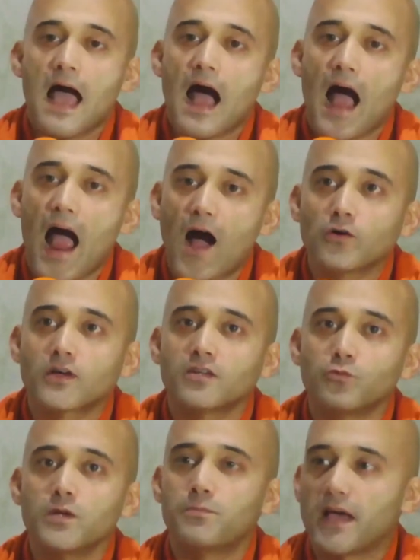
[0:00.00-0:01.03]
How can
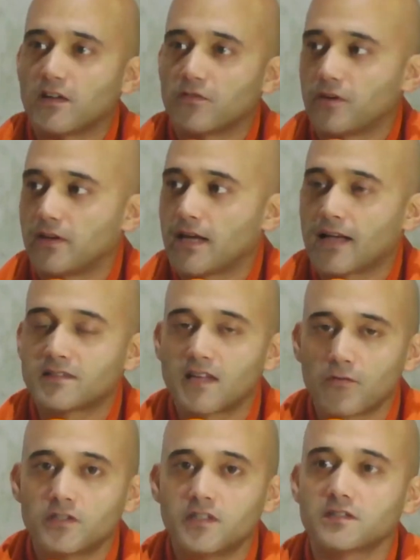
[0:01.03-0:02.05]
we benefit, as
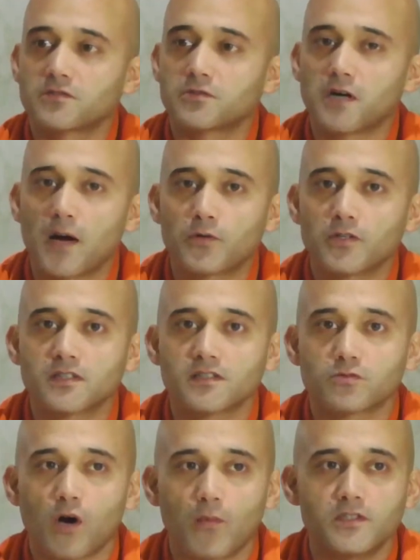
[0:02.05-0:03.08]
devotees of Sri Ramakrishna and
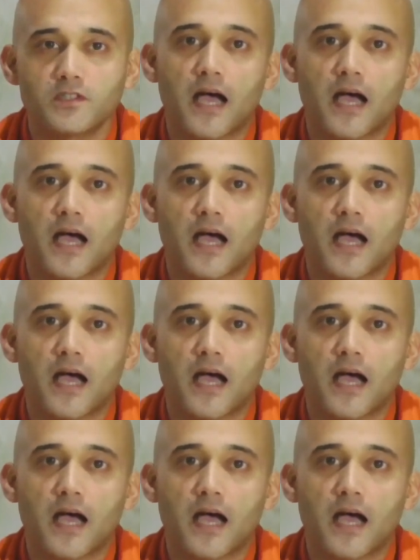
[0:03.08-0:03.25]
Swamiji,